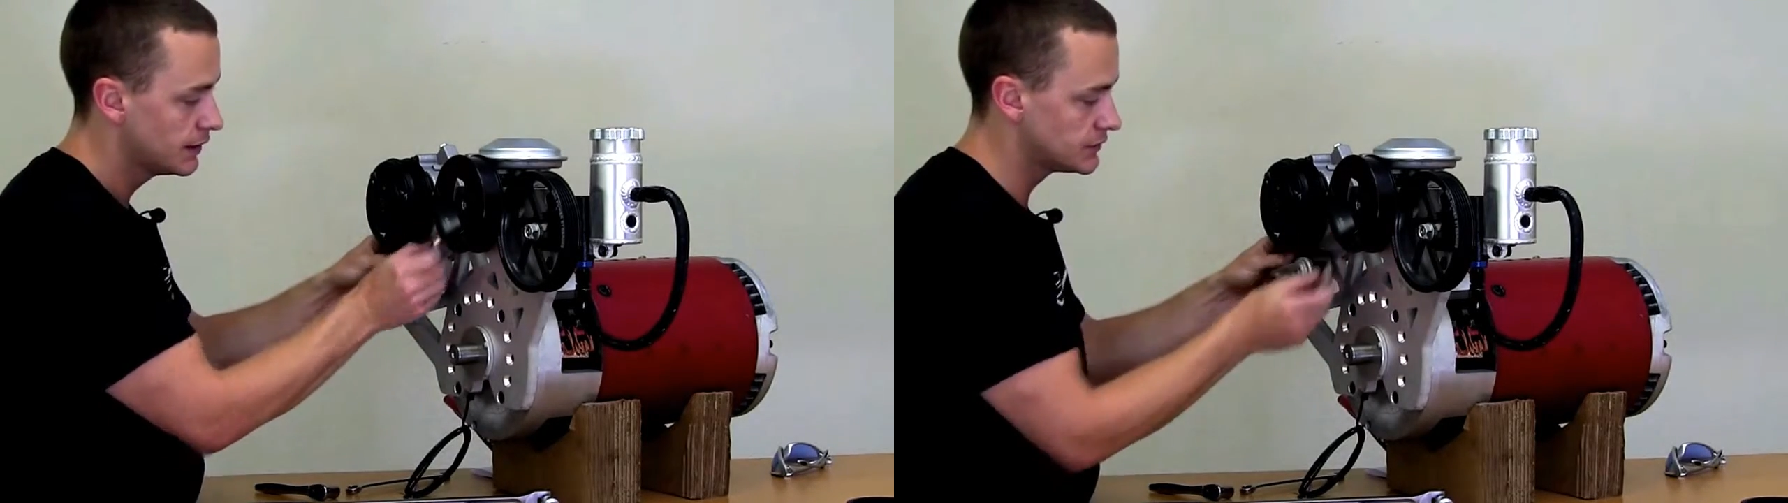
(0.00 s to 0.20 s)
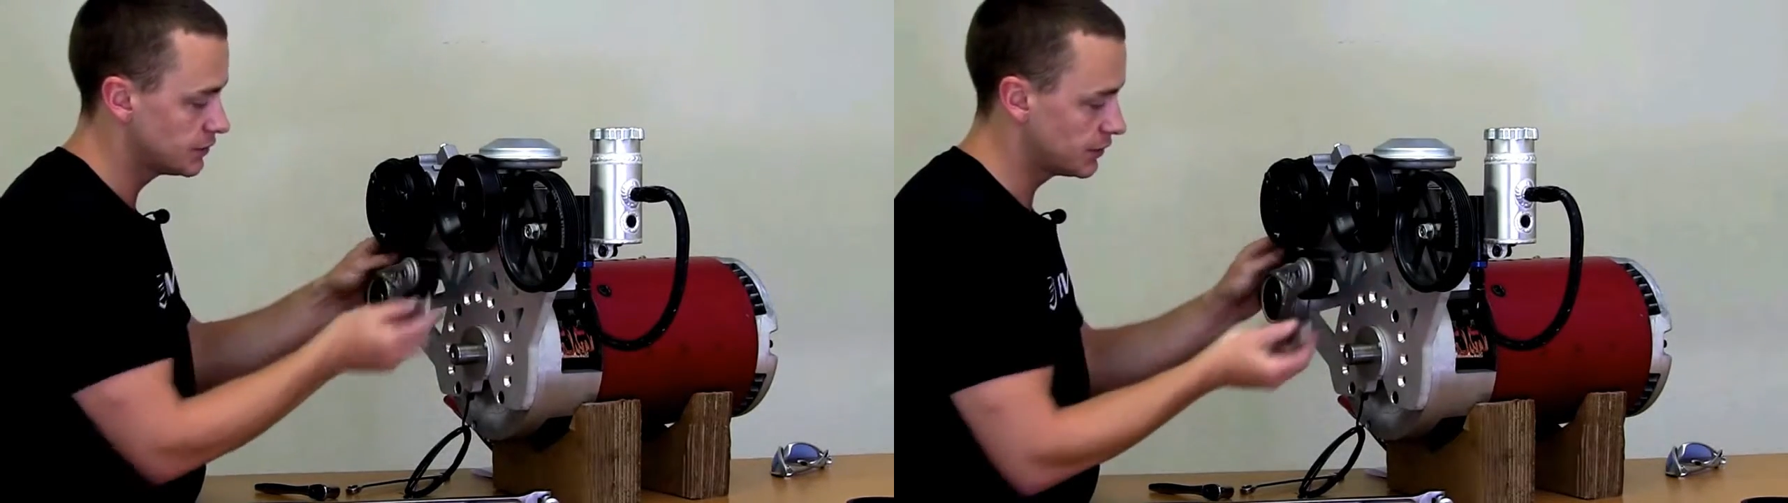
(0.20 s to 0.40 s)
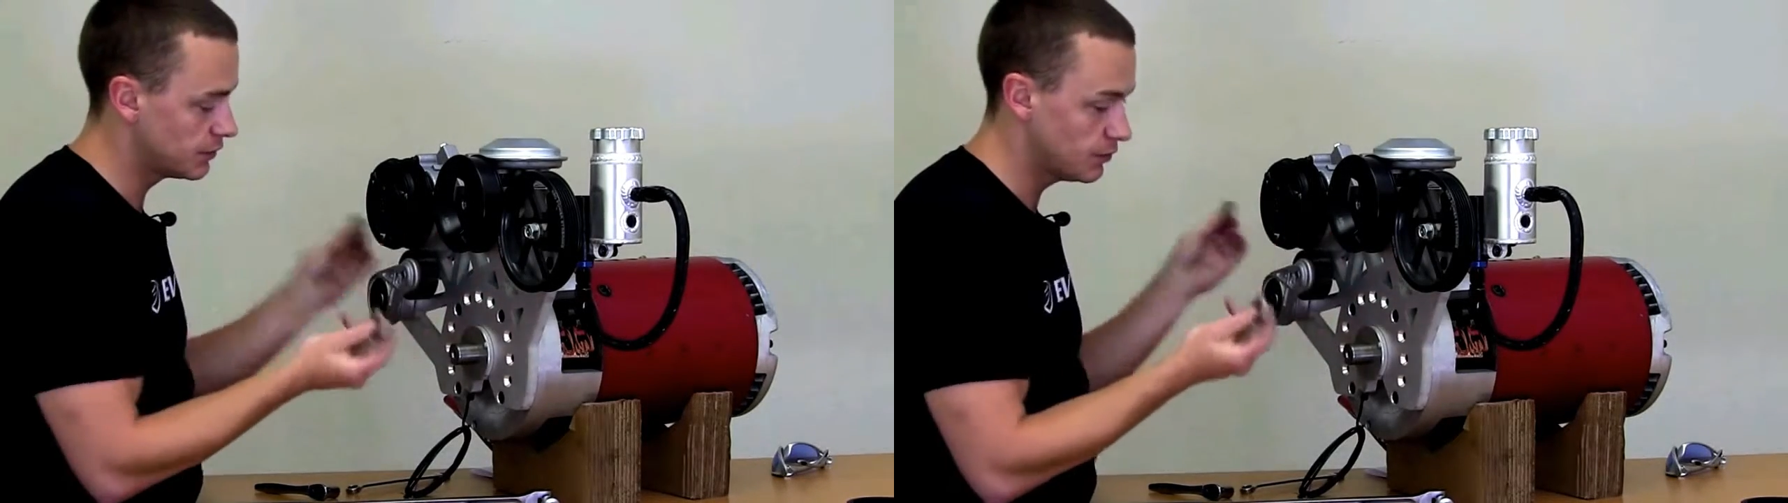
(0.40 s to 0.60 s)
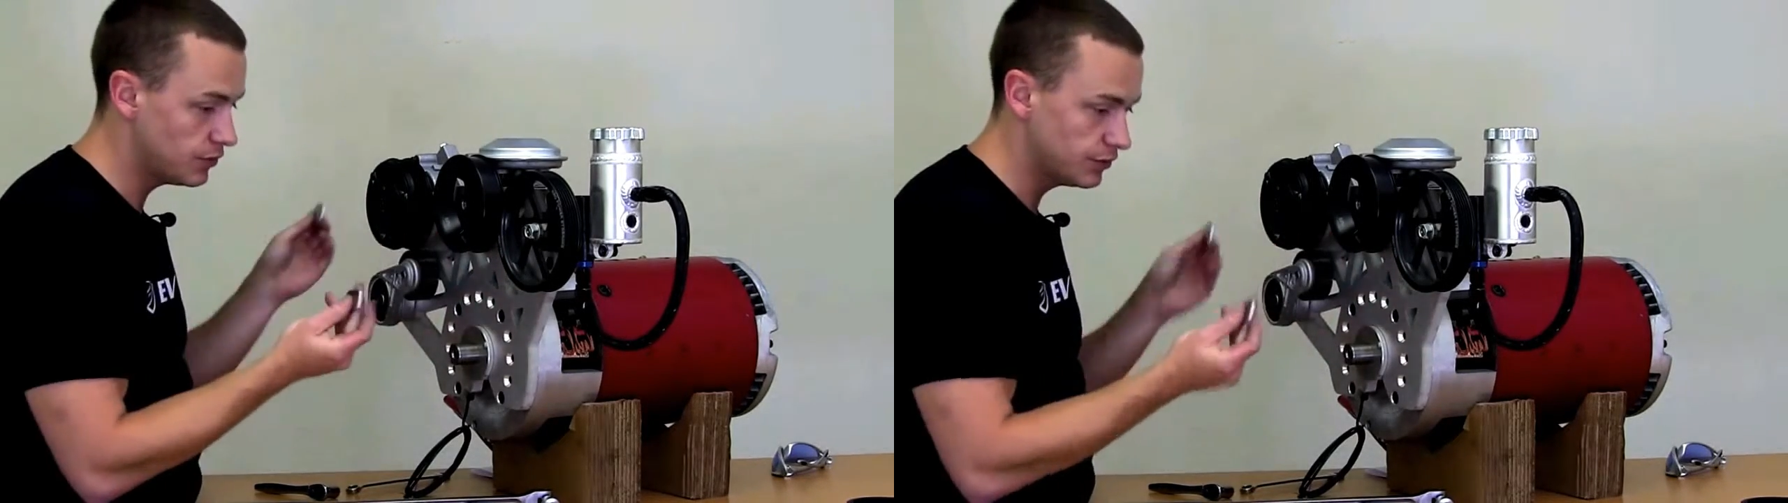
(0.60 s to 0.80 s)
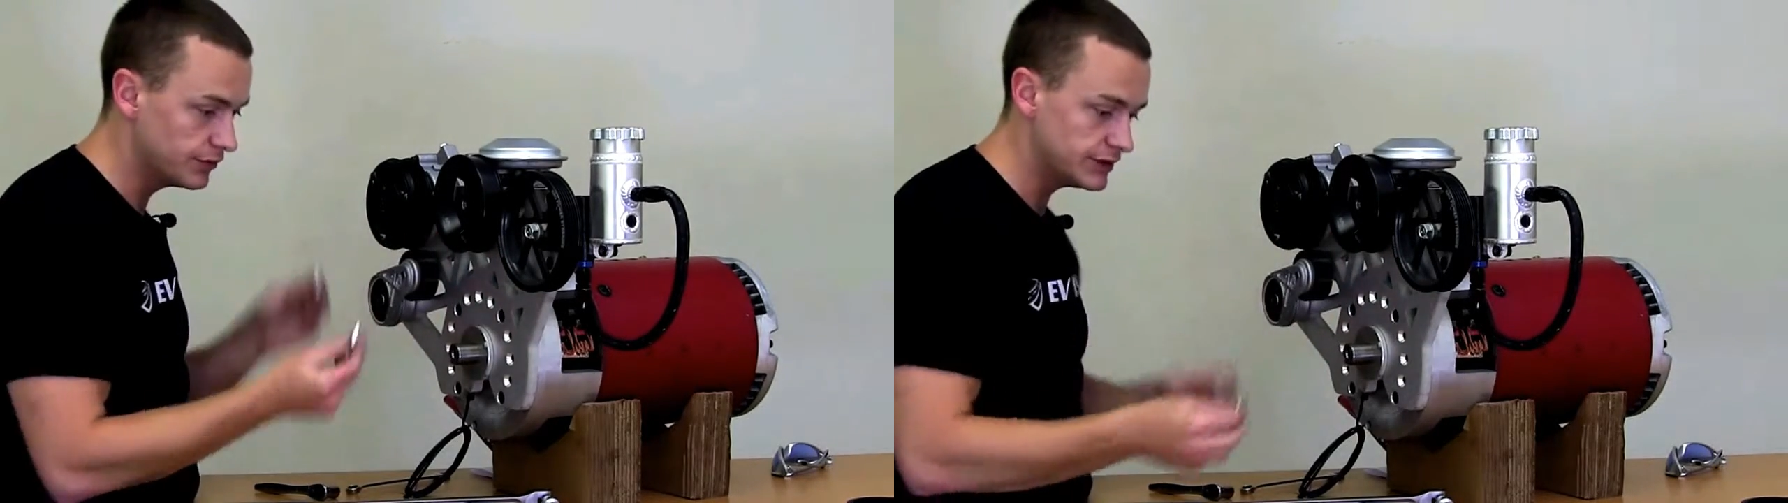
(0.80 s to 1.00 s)
So we can go ahead and
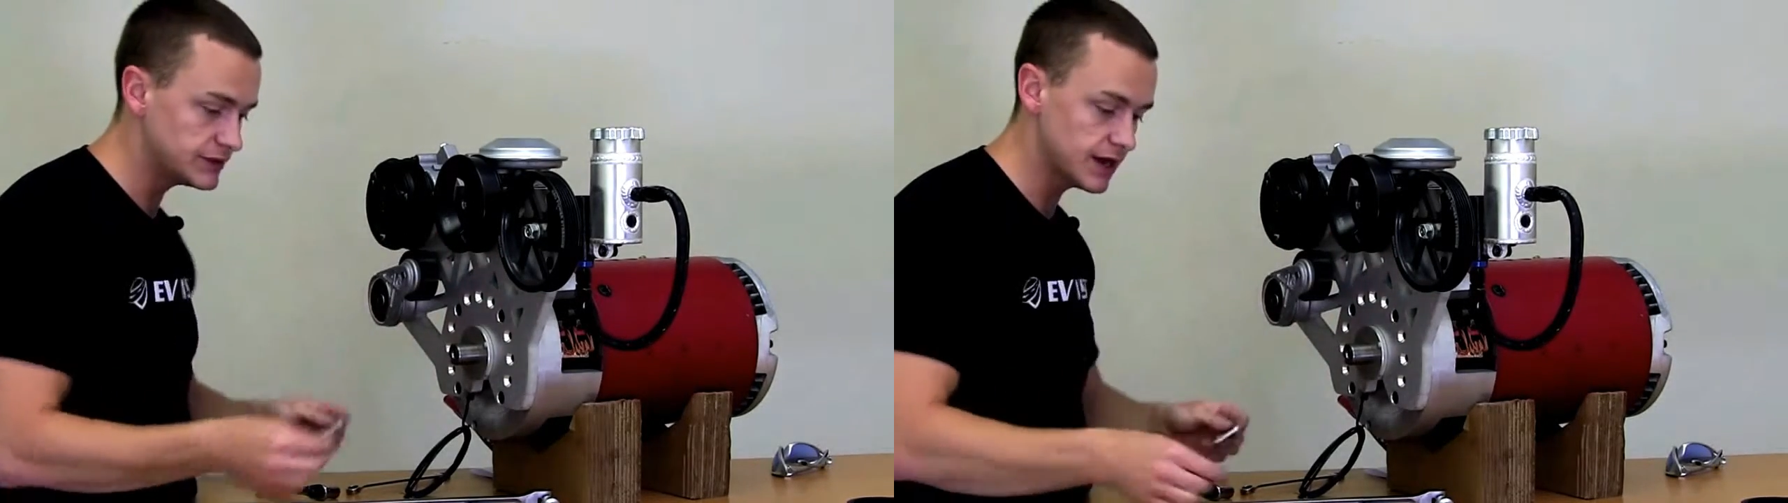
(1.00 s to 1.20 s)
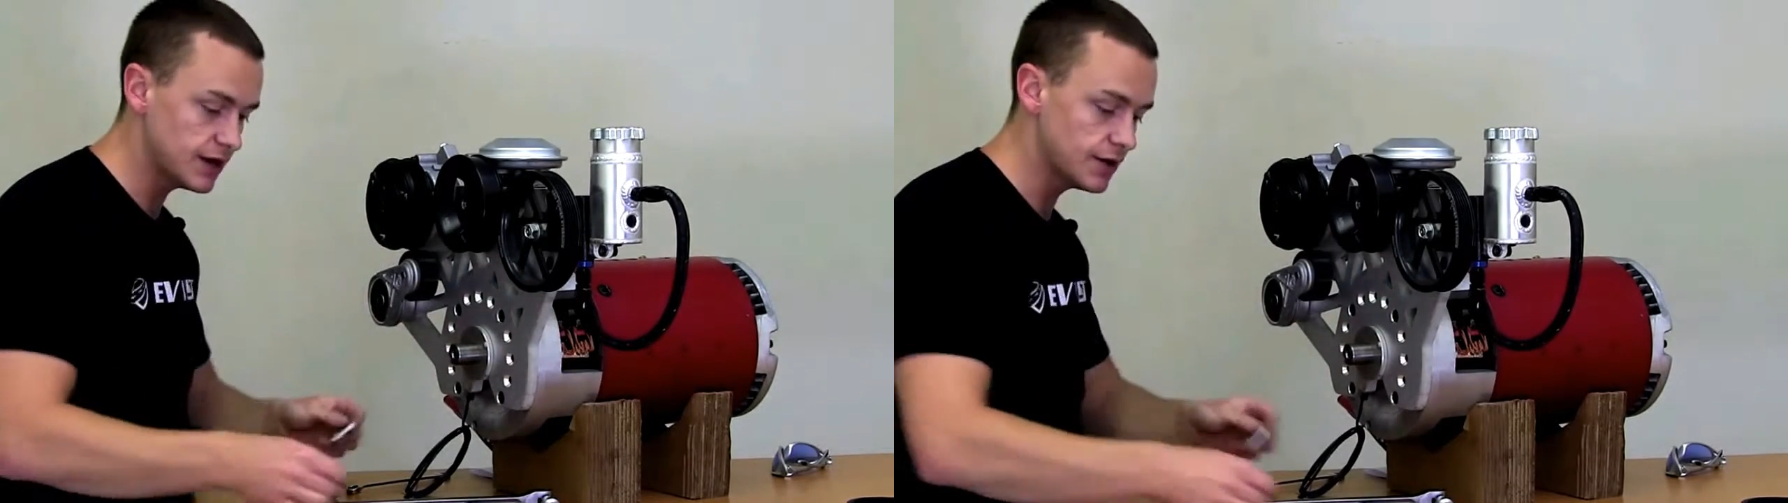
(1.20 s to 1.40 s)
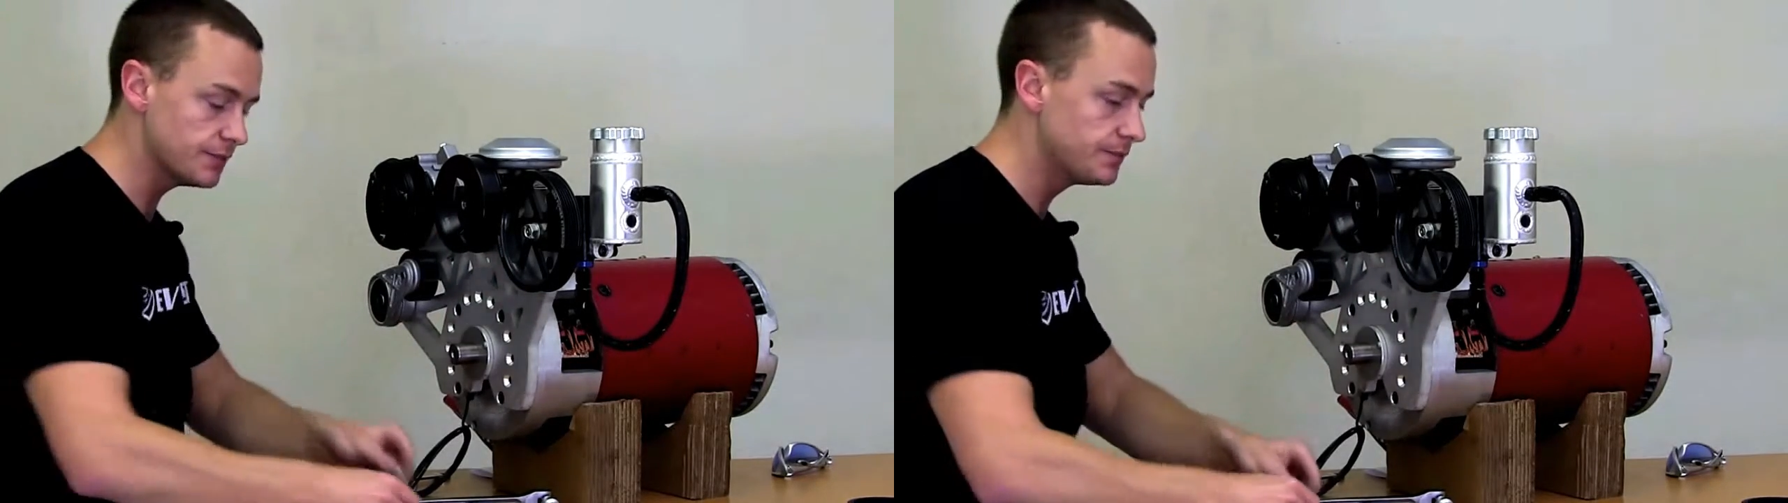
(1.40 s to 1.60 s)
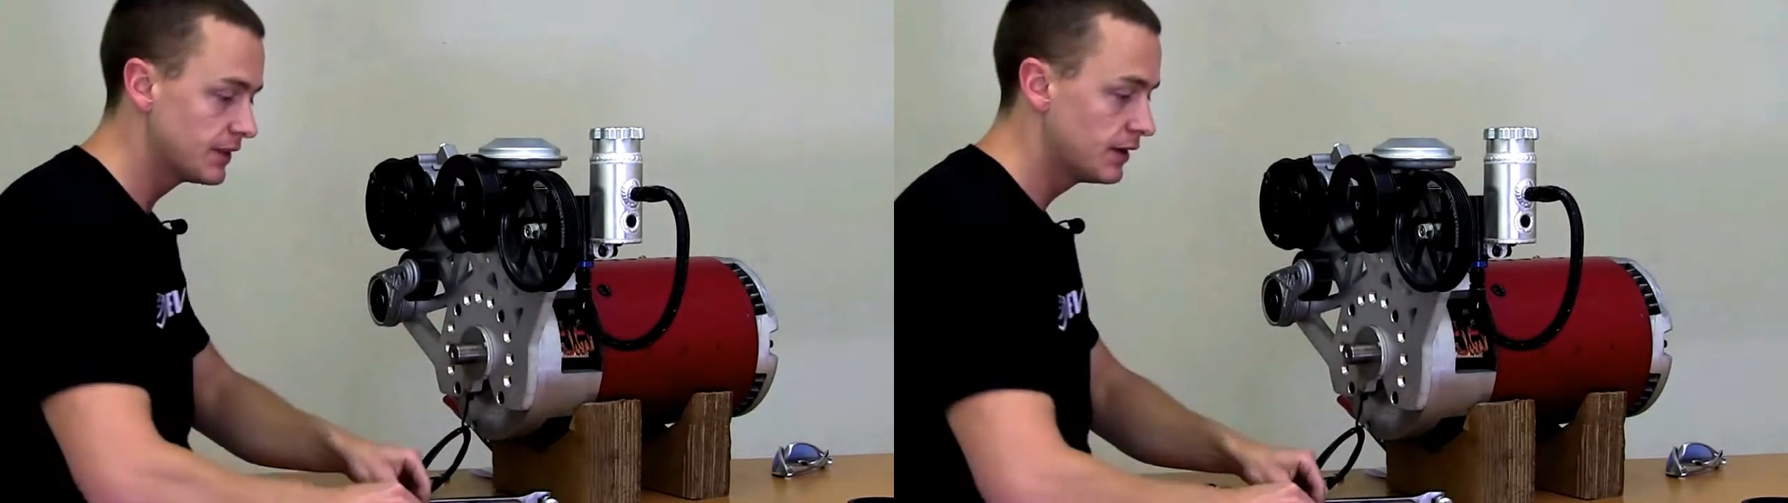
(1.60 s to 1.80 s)
pull these out.